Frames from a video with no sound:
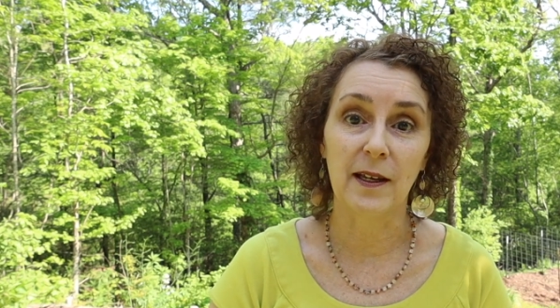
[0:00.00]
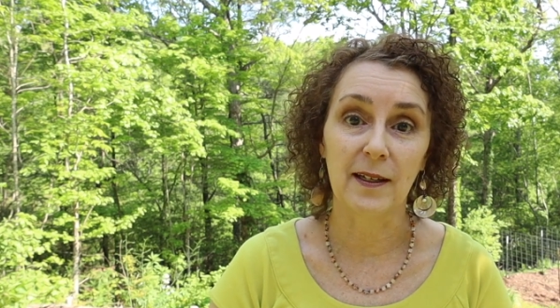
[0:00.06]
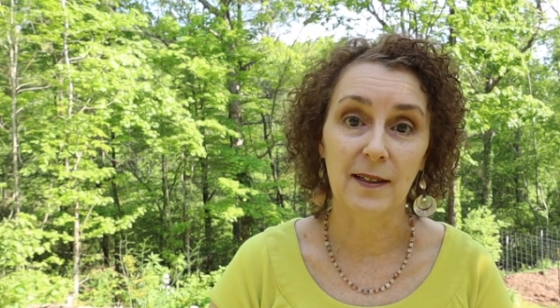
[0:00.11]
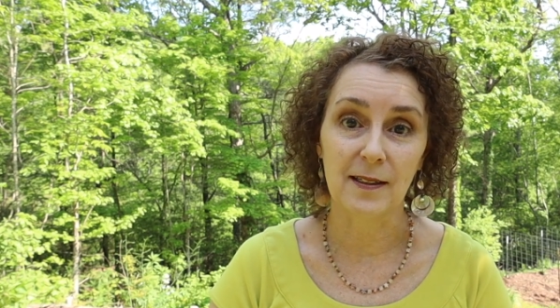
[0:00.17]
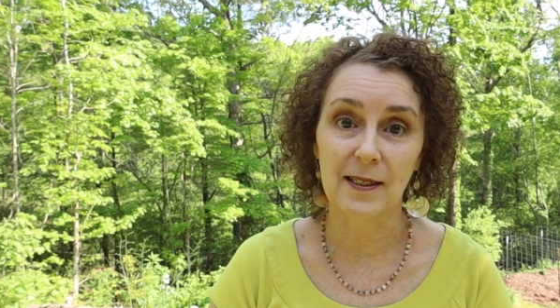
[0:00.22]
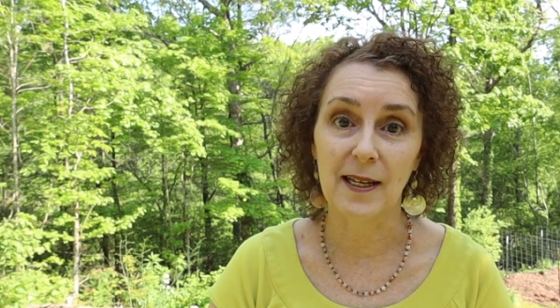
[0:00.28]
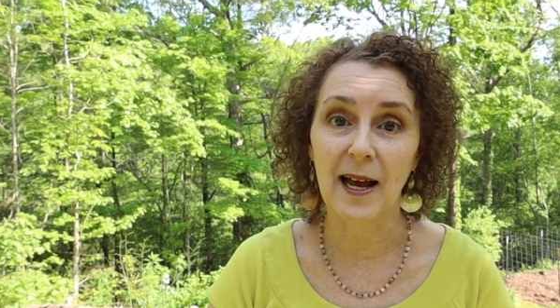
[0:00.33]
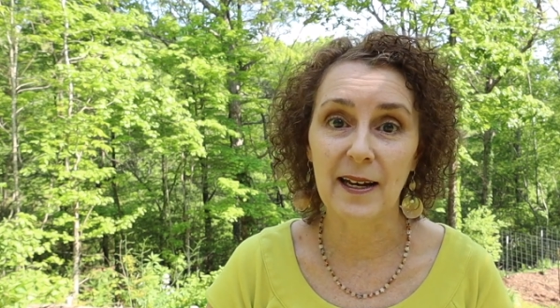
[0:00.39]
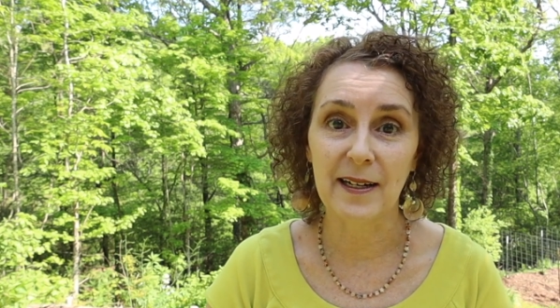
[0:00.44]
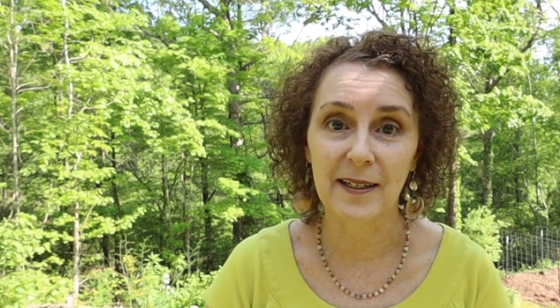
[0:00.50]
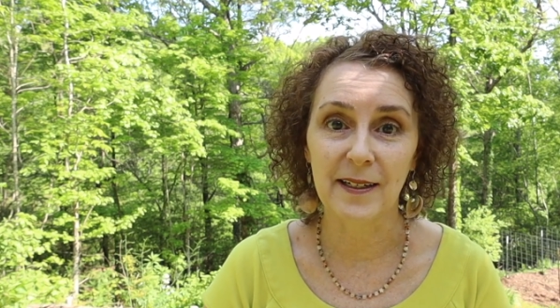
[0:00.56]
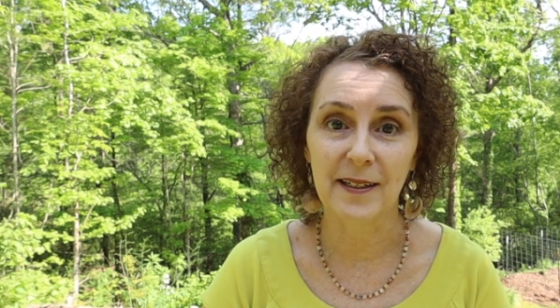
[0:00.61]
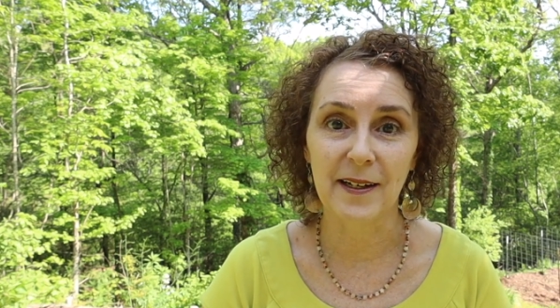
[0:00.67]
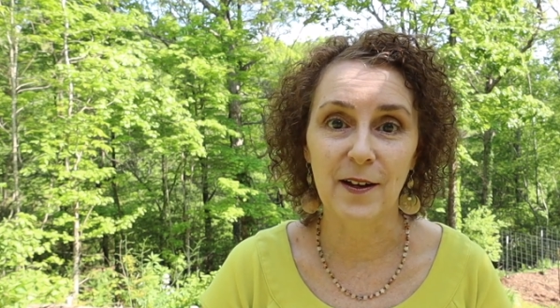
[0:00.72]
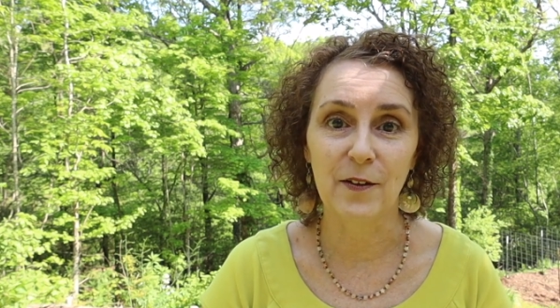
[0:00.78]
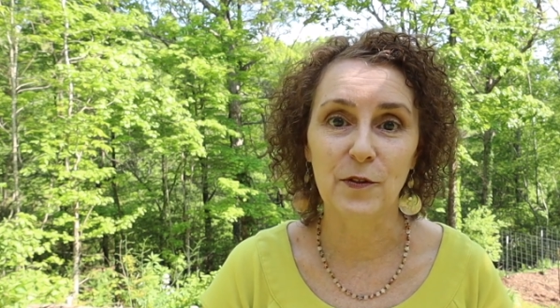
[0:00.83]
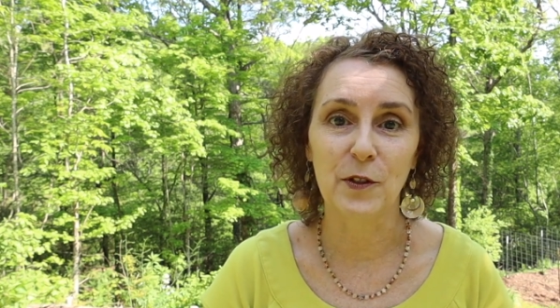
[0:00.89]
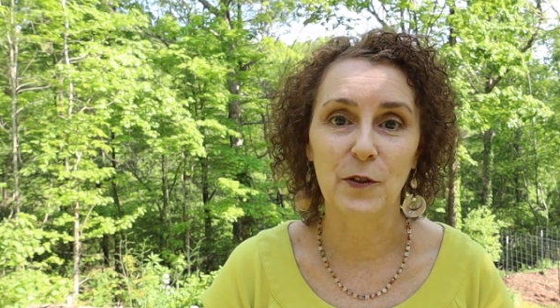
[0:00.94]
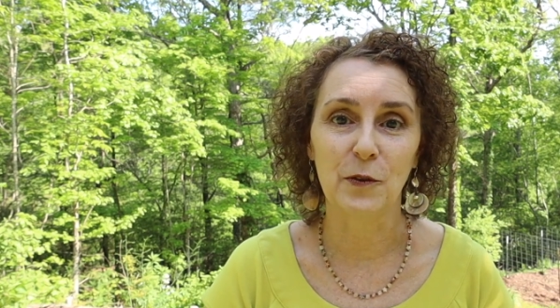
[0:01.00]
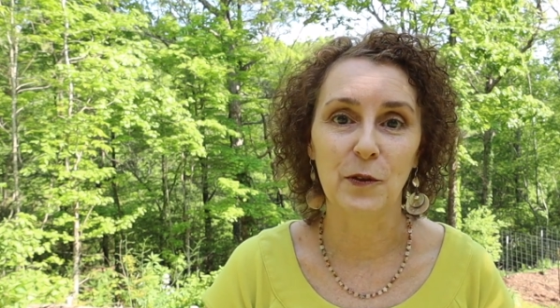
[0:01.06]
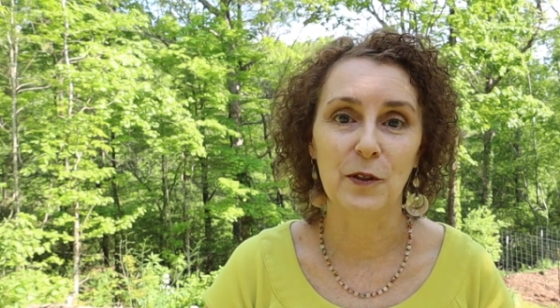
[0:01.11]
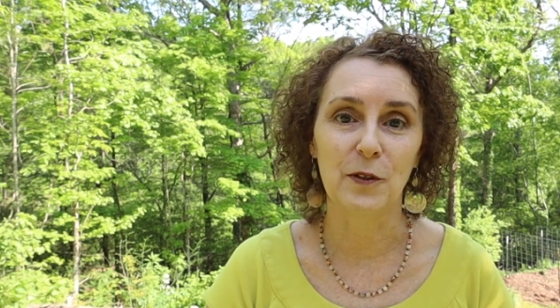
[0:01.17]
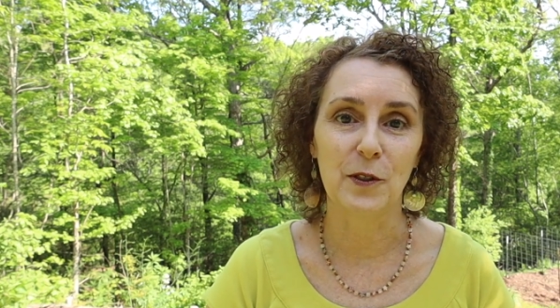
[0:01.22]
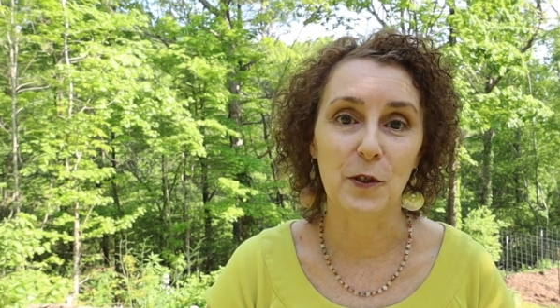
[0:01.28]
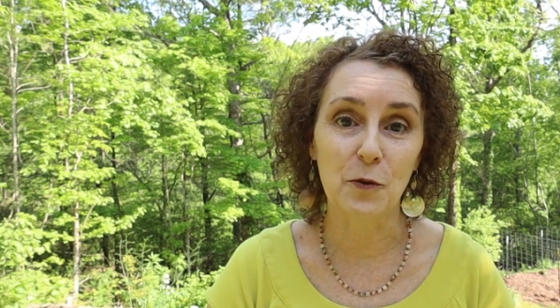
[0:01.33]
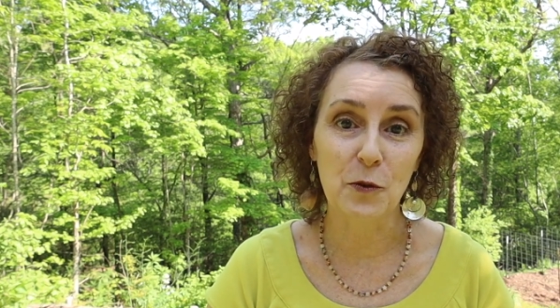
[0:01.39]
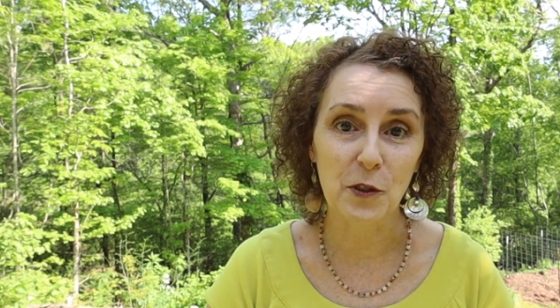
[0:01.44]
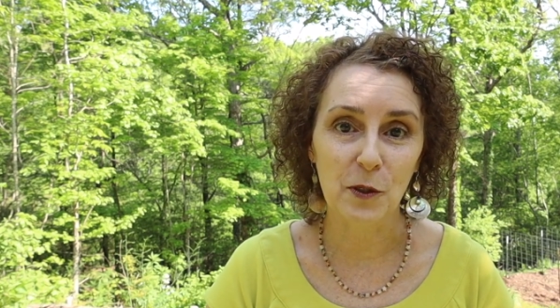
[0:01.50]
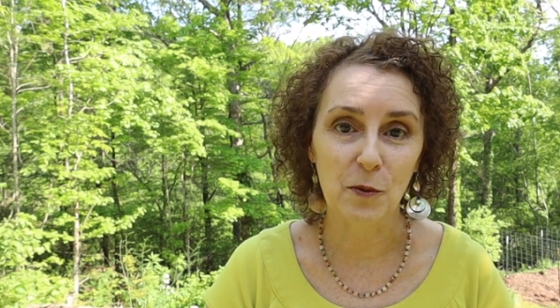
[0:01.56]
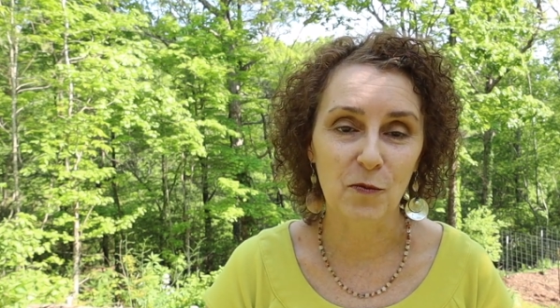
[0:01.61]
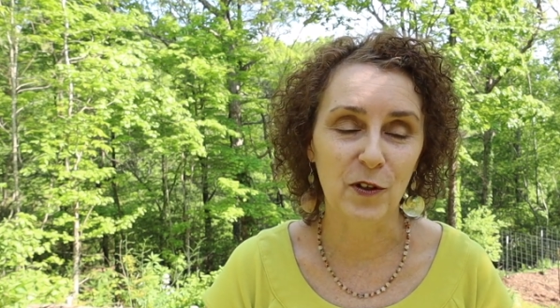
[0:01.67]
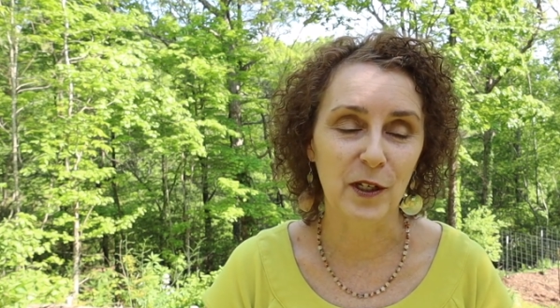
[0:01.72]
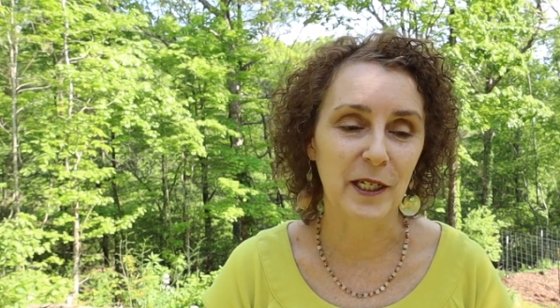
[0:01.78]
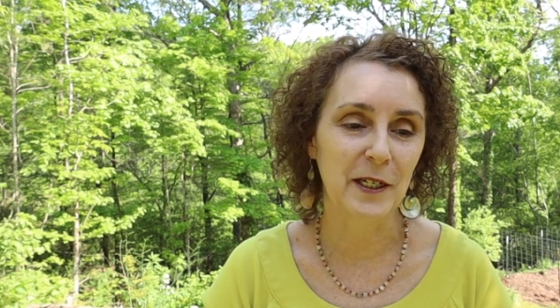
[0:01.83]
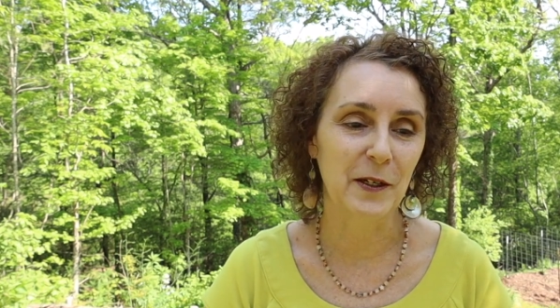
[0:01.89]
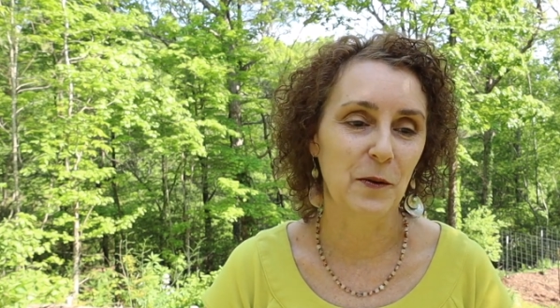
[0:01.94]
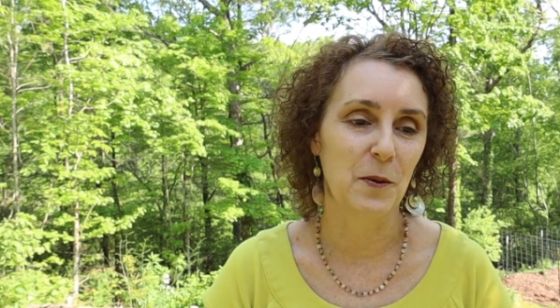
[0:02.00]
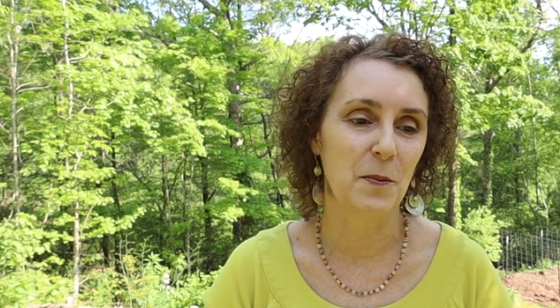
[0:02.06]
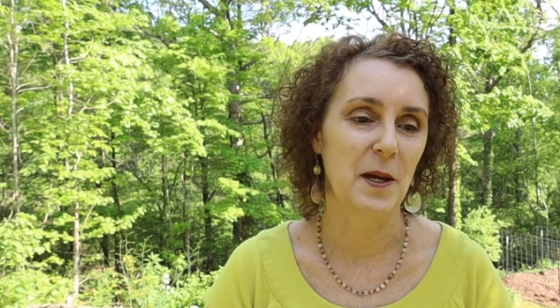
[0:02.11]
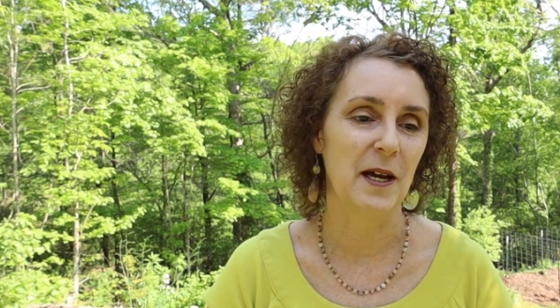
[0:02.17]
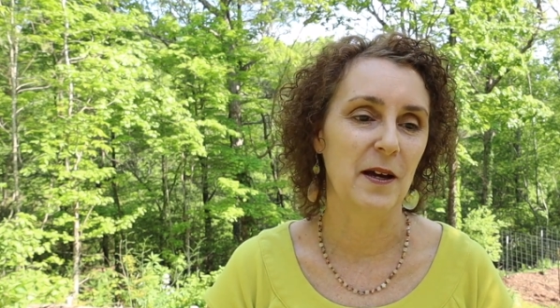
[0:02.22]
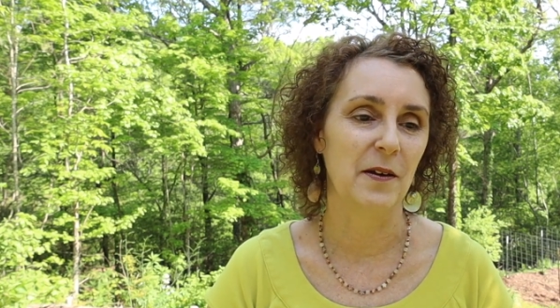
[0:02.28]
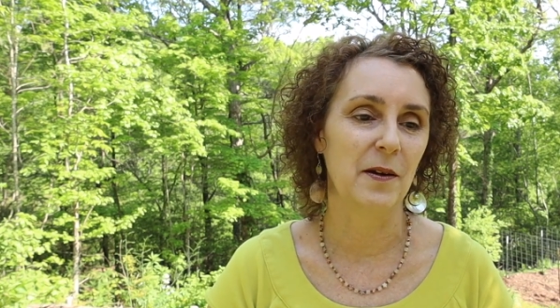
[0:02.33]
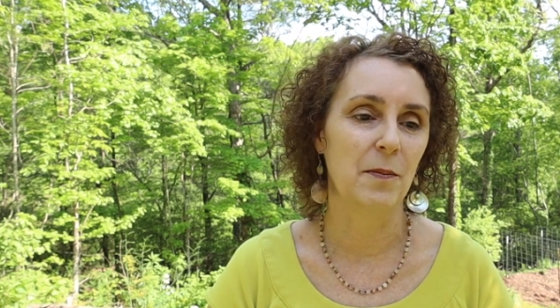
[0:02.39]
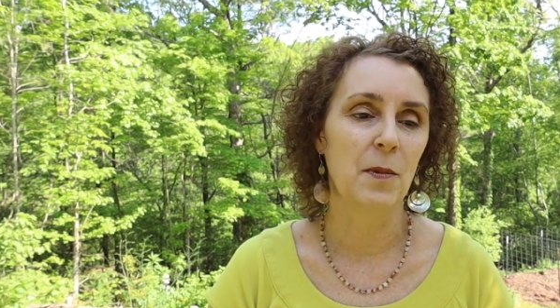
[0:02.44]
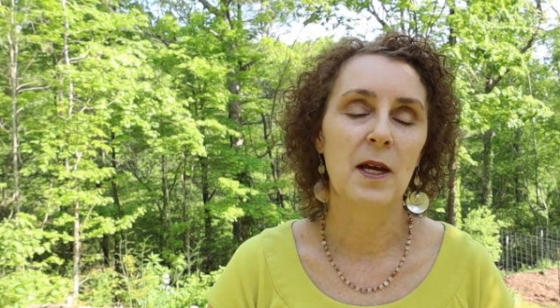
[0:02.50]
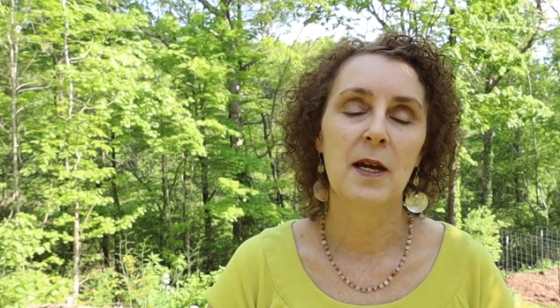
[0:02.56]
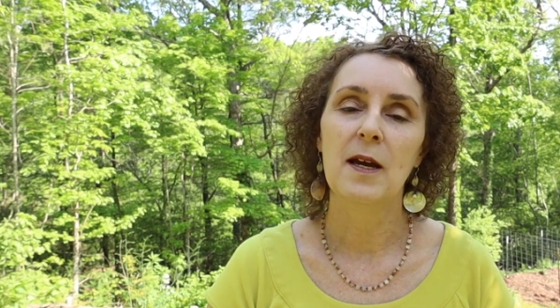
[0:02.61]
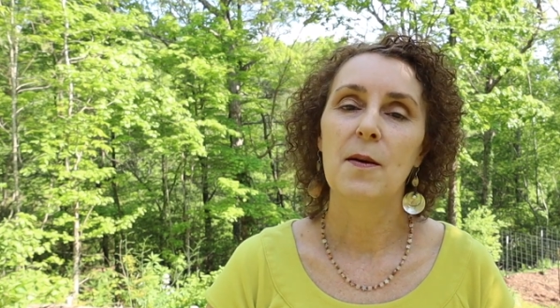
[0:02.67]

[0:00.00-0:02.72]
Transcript: excited enough to do a YouTube video about them,